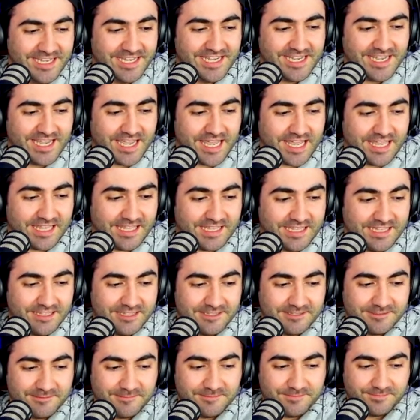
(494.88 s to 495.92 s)
We might just have to
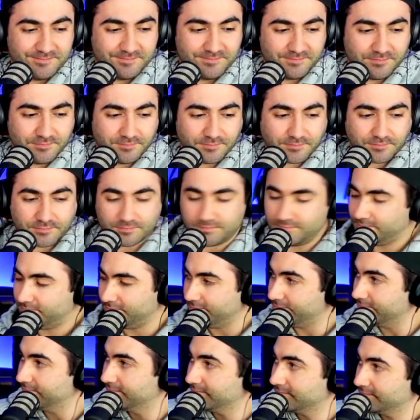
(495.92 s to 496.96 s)
pay for it and go and see
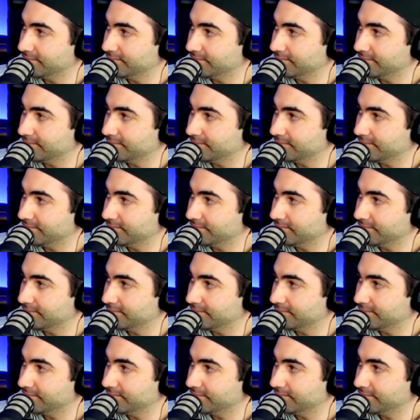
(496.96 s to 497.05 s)
it.